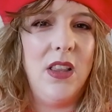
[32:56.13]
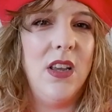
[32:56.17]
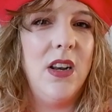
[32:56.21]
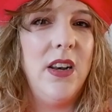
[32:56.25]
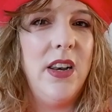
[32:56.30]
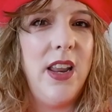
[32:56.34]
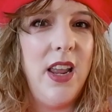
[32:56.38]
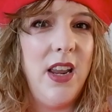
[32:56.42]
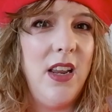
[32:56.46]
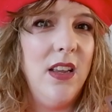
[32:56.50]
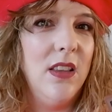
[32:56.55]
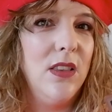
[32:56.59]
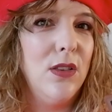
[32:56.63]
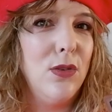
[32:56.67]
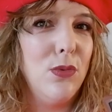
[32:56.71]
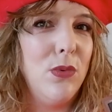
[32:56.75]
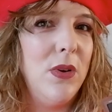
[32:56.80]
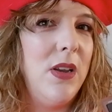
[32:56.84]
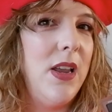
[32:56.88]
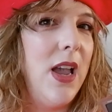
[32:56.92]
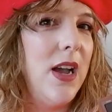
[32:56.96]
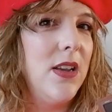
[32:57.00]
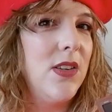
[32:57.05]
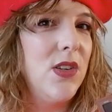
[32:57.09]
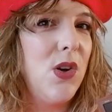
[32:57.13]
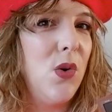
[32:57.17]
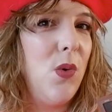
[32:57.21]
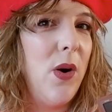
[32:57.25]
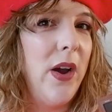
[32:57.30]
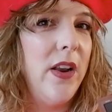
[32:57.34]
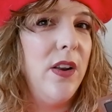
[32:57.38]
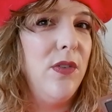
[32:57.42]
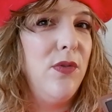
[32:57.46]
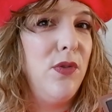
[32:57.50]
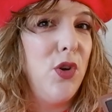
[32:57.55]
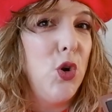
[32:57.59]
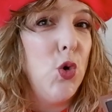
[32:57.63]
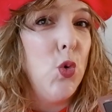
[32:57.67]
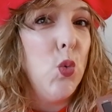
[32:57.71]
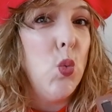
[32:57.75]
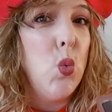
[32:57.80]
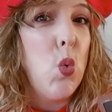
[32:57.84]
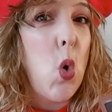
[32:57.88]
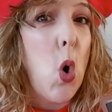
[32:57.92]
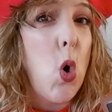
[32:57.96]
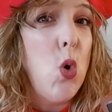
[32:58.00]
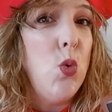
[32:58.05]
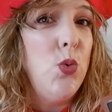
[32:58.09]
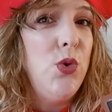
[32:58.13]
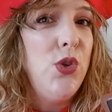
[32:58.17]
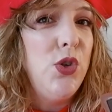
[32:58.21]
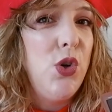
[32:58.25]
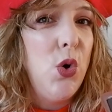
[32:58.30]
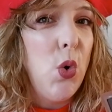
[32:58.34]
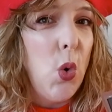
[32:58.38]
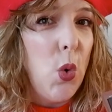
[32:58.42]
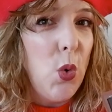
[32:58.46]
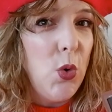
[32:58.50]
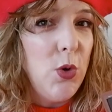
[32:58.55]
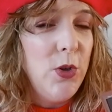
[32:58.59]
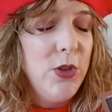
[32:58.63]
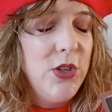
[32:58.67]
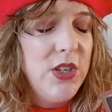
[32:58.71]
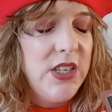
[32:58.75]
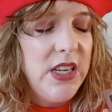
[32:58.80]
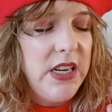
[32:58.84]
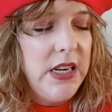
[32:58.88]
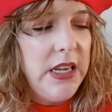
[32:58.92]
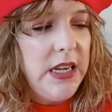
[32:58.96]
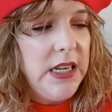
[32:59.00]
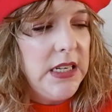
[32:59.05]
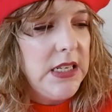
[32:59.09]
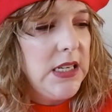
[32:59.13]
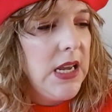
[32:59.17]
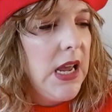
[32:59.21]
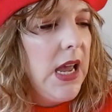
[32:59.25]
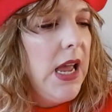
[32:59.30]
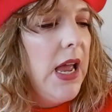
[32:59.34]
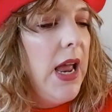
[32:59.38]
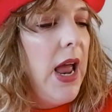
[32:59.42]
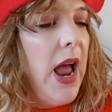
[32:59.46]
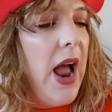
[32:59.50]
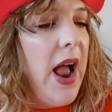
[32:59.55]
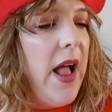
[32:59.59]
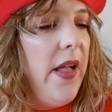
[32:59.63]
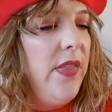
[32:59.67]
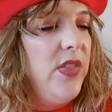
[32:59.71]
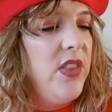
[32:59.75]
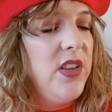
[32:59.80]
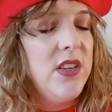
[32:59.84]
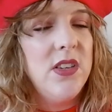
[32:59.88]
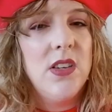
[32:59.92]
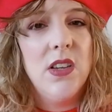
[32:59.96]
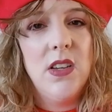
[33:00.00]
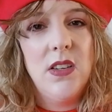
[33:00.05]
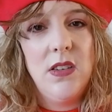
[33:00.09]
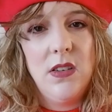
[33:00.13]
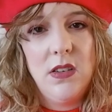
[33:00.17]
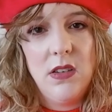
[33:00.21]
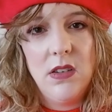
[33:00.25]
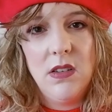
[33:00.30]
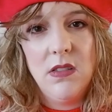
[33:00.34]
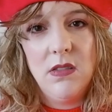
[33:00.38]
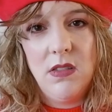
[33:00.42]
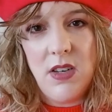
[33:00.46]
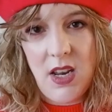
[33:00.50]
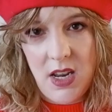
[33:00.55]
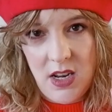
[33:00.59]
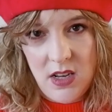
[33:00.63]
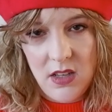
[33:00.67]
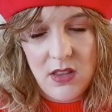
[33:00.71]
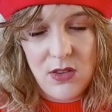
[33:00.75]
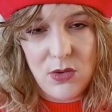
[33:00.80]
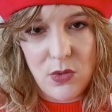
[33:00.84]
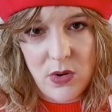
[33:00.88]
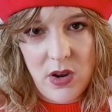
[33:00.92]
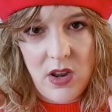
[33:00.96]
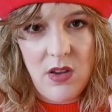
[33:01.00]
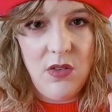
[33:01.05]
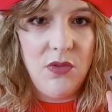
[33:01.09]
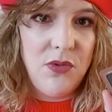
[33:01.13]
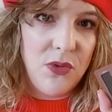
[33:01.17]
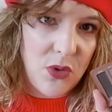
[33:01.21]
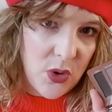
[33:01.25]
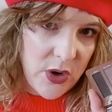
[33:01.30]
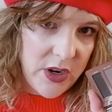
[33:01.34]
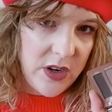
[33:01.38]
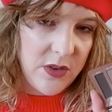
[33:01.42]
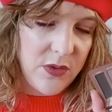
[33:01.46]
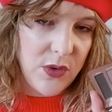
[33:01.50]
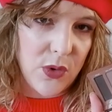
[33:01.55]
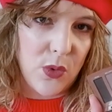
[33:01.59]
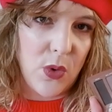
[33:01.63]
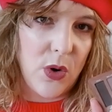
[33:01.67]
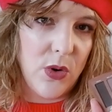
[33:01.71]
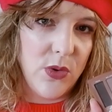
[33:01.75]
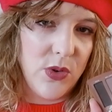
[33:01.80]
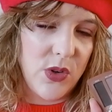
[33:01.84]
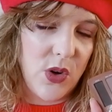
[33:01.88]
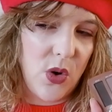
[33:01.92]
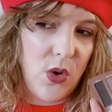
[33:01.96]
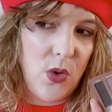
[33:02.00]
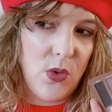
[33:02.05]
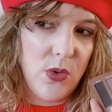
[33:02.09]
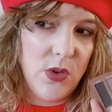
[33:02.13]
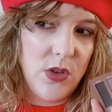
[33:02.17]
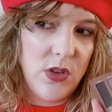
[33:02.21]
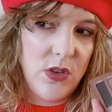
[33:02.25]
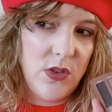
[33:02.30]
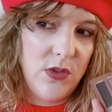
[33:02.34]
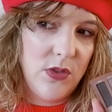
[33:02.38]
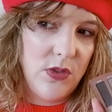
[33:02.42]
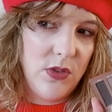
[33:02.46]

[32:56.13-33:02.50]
The Naked 3 has quite a few rose golds in it, and this is Naked 3 void of the rose gold.